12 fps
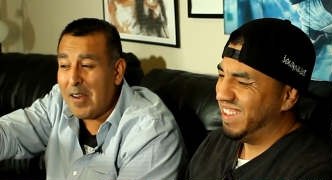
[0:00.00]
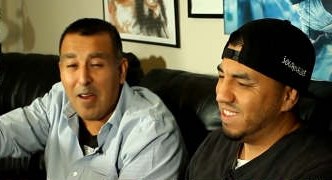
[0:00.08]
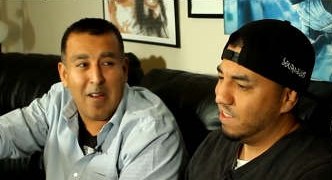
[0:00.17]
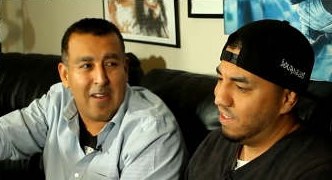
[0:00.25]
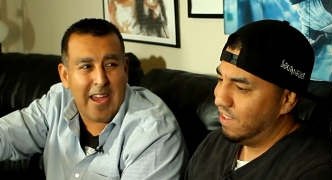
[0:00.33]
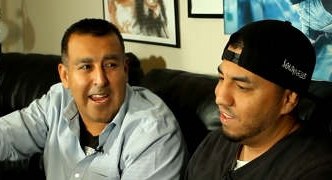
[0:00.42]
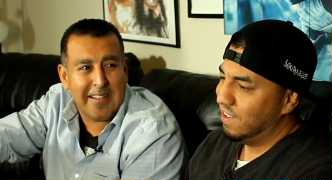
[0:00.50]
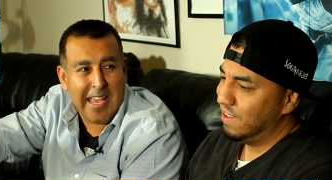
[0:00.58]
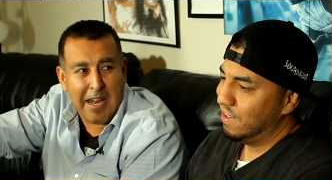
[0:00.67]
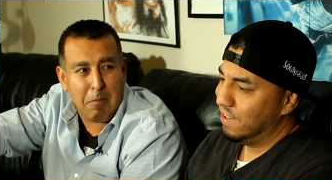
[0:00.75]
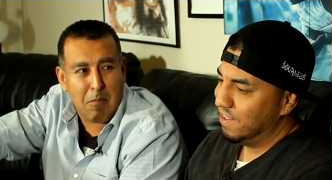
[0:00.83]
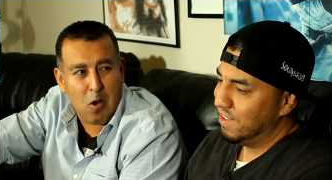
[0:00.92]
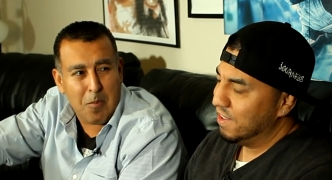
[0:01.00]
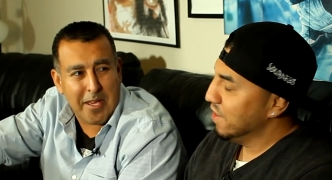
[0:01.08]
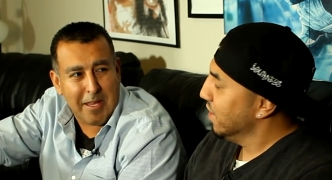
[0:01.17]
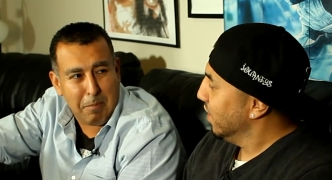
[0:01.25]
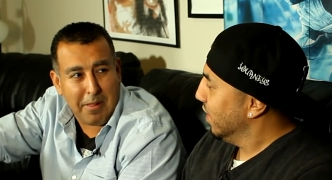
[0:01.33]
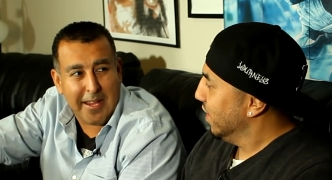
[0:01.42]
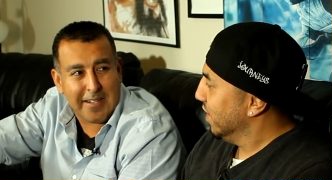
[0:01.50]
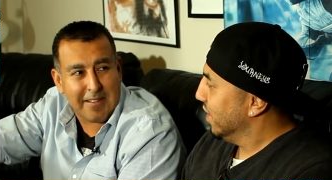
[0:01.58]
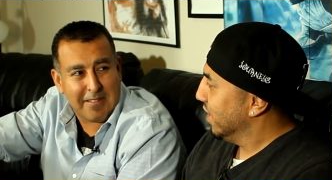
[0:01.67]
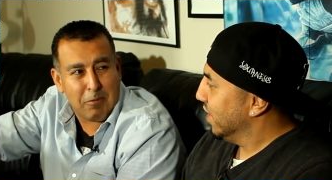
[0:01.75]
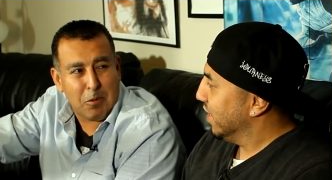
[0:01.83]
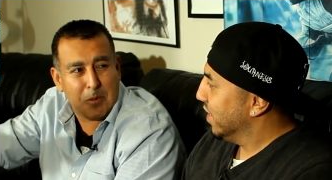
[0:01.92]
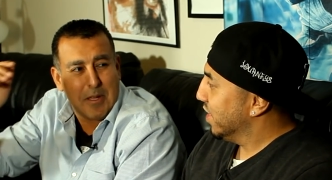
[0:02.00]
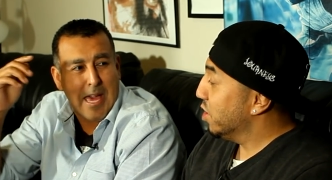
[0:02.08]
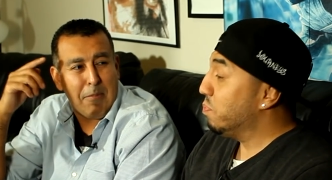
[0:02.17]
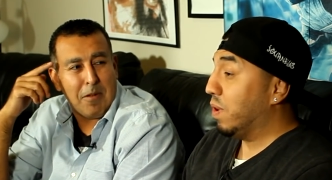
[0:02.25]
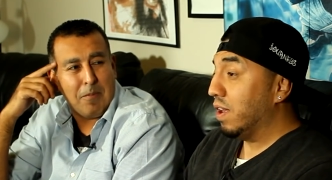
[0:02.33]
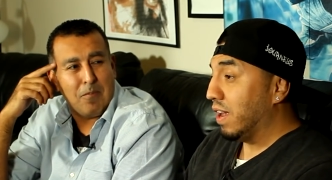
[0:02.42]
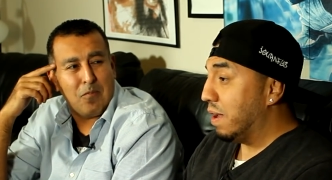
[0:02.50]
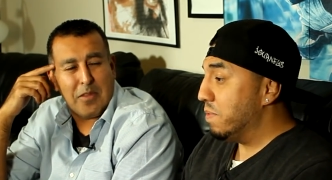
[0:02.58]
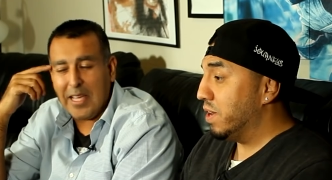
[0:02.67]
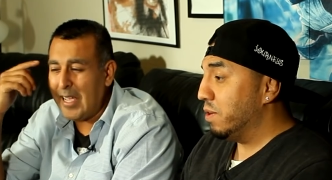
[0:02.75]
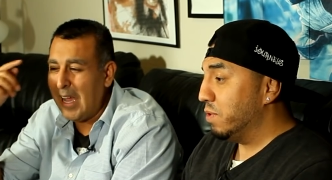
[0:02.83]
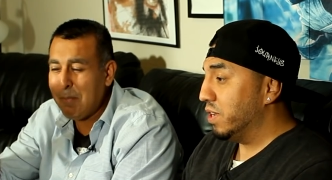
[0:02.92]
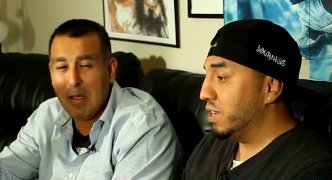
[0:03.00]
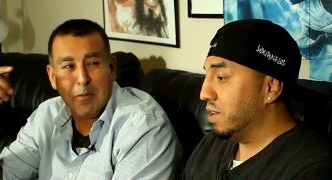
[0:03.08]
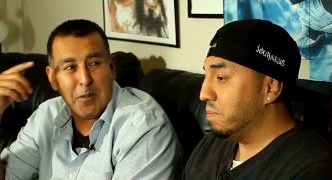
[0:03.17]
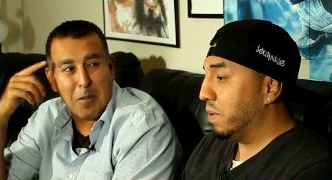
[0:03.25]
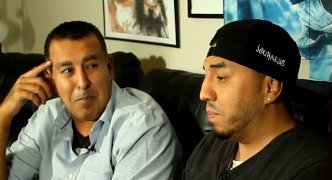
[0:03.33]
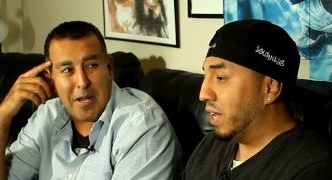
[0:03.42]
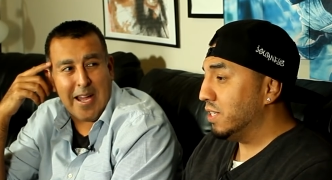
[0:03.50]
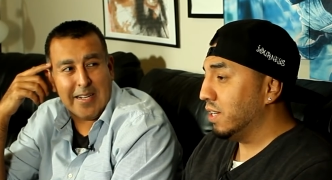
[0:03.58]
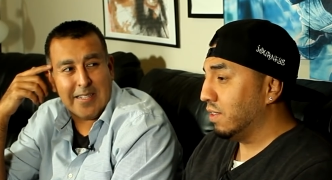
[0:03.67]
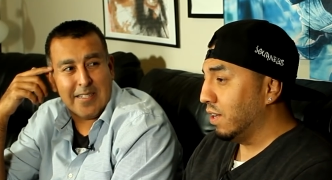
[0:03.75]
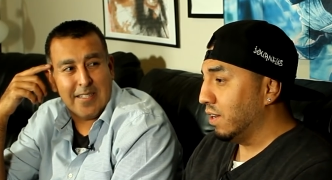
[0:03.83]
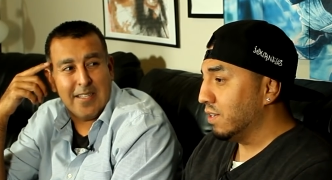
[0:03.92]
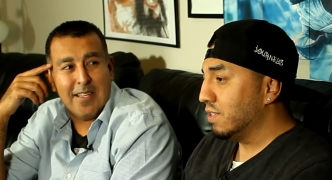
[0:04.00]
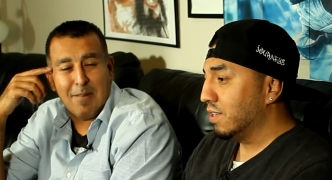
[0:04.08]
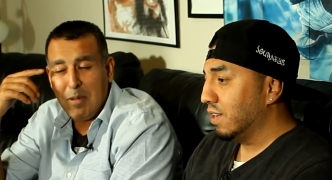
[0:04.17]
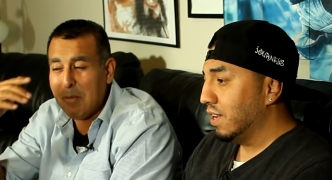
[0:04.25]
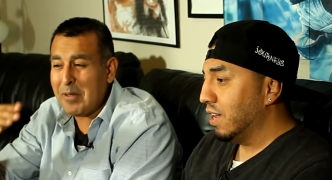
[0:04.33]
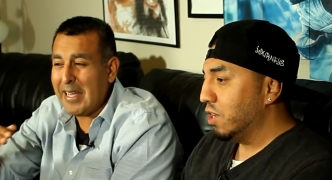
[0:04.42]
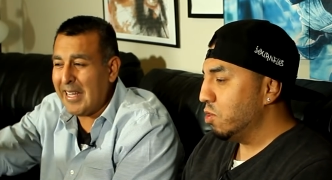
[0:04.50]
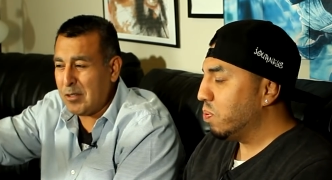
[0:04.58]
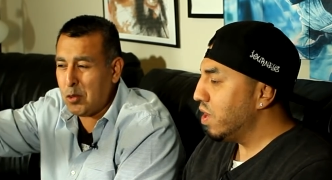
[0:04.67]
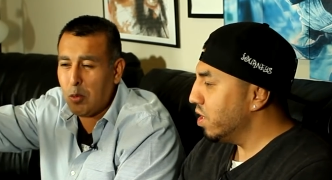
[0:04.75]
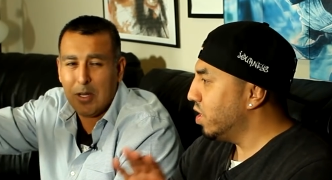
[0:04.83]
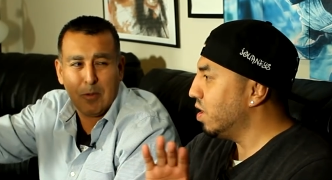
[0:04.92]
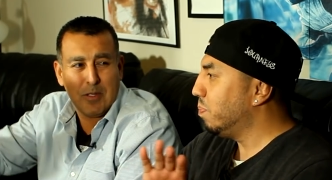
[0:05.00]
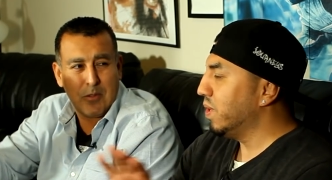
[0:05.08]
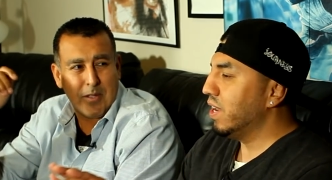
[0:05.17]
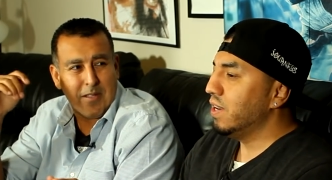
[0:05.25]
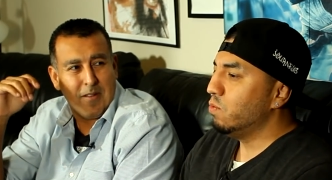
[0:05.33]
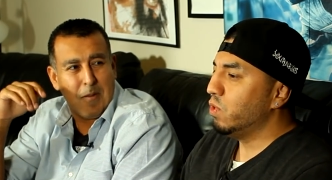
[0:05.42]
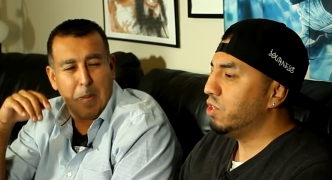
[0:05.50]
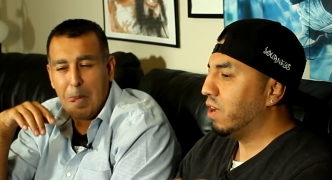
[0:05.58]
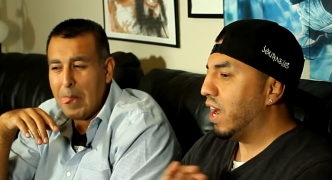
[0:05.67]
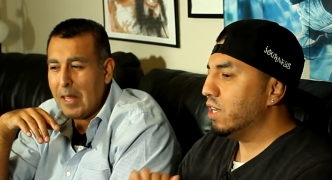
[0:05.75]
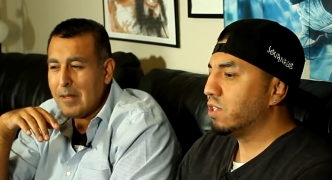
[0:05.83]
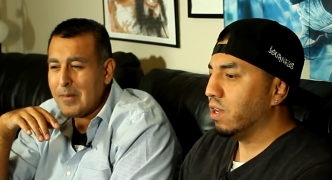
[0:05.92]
Speaker 1: online that a moment and played and see what would happen. You probably, I mean, you I probably would have amazing things. Probably got you like probably could have played
Speaker 2: with your eyes eyes